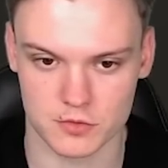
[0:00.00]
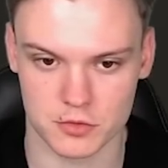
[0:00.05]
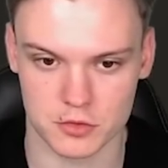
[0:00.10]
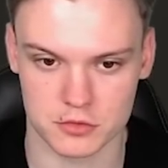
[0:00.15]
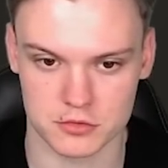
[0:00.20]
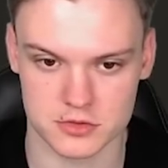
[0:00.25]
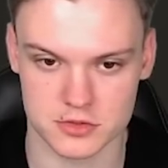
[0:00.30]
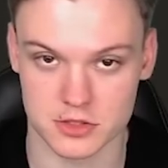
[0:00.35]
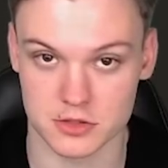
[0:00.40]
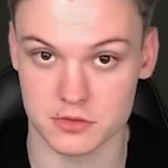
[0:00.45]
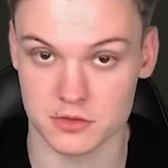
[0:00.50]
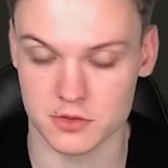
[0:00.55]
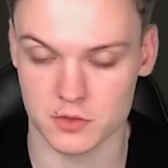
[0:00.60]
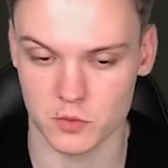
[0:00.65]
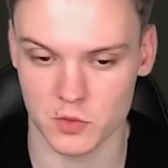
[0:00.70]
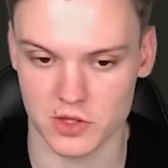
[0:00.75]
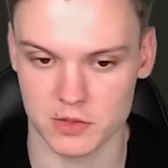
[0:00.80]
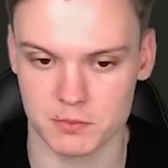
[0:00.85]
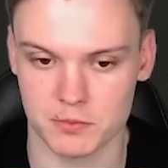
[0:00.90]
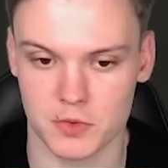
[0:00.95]
Focusing on the
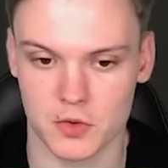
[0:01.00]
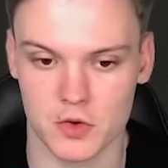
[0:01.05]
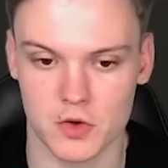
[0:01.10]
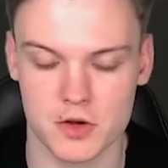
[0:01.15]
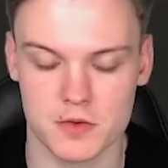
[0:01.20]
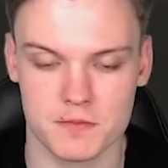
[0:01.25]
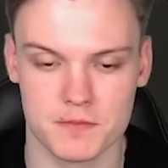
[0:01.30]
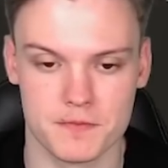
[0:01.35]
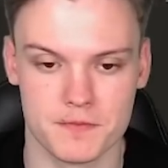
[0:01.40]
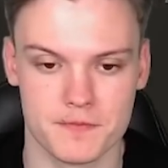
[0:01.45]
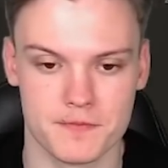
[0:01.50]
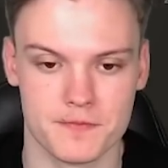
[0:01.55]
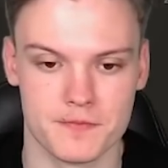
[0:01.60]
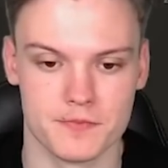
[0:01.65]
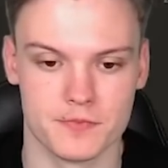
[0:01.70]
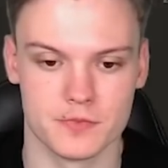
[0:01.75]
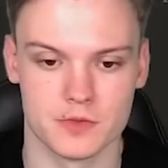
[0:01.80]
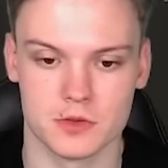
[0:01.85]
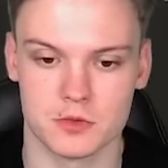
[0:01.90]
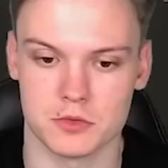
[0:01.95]
weak pawn.
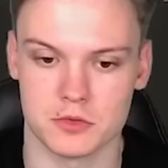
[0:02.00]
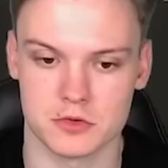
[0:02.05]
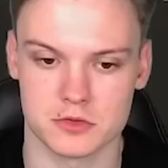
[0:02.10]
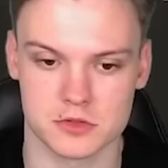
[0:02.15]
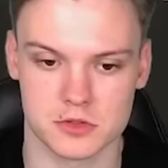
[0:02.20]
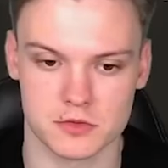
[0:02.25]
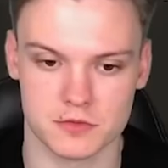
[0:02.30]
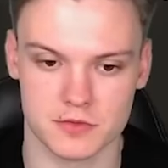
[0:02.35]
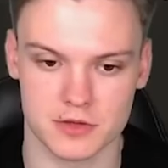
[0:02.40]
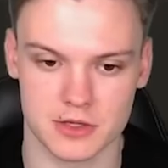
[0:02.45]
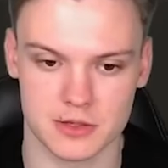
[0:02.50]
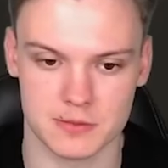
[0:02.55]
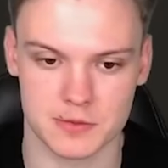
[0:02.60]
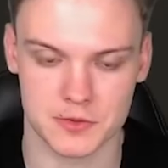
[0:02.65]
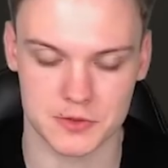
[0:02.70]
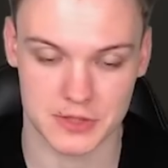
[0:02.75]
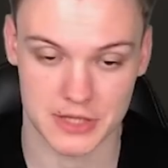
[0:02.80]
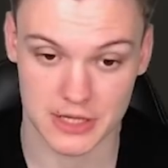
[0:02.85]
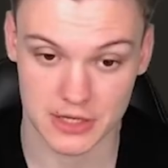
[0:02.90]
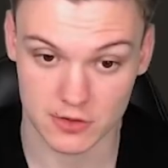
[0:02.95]
Could also think
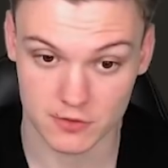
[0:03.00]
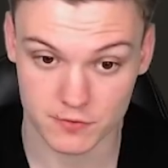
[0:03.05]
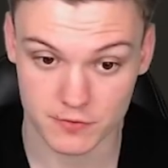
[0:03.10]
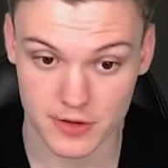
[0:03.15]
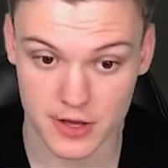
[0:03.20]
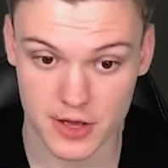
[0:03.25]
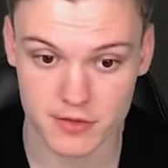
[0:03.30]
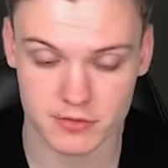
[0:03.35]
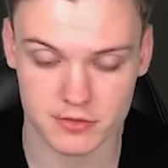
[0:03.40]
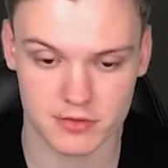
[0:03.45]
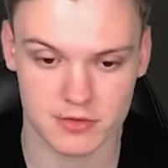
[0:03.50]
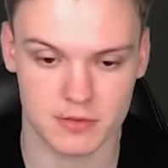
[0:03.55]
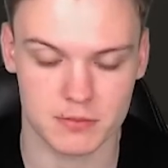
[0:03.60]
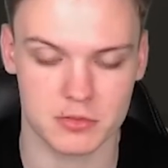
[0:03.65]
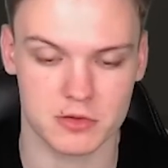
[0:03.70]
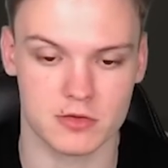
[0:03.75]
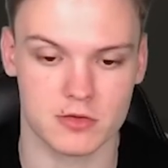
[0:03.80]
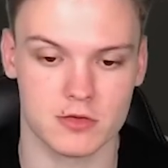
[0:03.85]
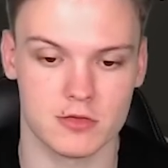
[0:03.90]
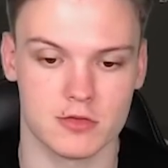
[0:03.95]
about knight e5 in some
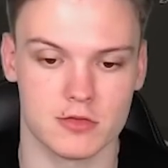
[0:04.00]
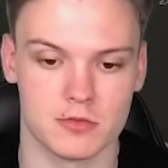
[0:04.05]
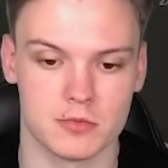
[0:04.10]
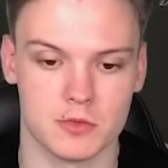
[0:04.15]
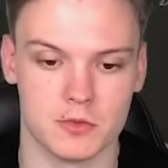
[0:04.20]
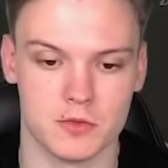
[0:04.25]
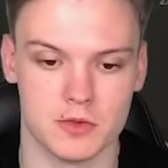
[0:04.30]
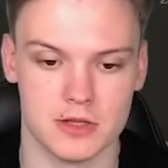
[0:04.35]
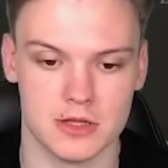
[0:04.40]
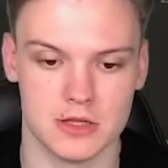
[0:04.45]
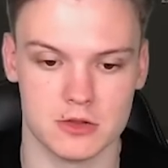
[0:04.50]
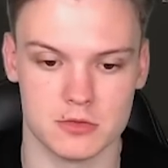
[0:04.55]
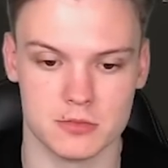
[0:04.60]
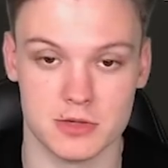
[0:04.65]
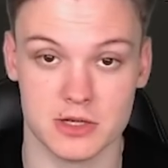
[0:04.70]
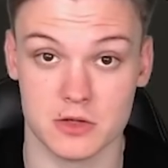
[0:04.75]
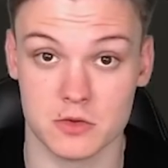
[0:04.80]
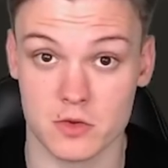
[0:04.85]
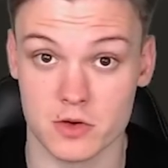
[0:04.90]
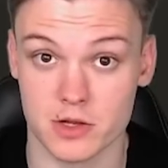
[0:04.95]
positions, but we need to
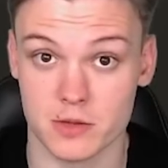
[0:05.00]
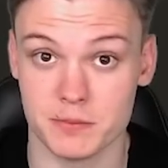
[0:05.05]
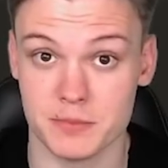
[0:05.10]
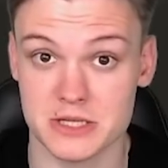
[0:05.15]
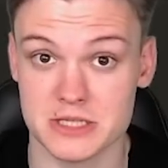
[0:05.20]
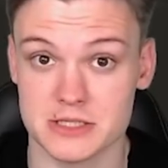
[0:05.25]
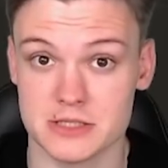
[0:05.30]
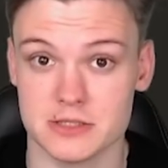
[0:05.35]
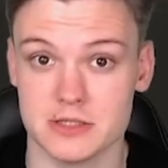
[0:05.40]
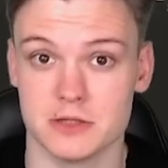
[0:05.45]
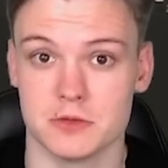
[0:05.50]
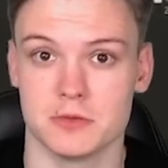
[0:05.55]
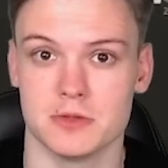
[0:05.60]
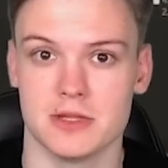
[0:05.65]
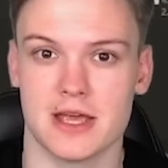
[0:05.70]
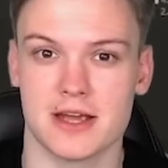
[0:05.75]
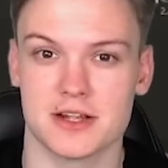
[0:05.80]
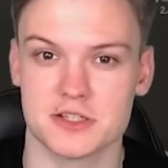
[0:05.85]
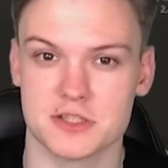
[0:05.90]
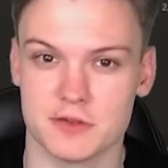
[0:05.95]
bring all the pieces into
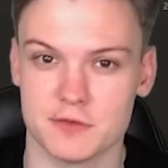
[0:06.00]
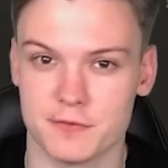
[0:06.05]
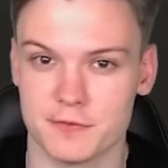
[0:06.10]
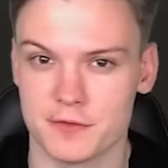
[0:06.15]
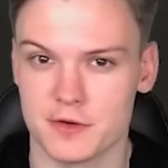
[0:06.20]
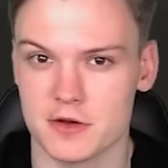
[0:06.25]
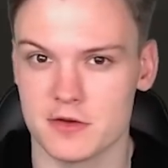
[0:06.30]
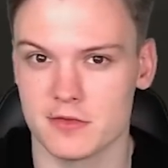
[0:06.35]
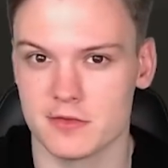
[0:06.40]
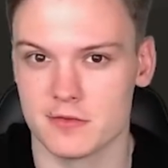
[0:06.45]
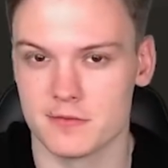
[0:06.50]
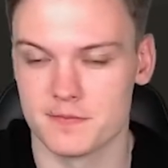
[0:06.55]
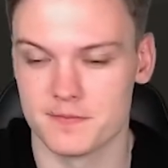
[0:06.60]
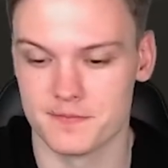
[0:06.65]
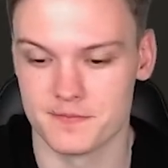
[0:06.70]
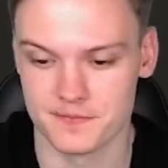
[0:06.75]
the action first.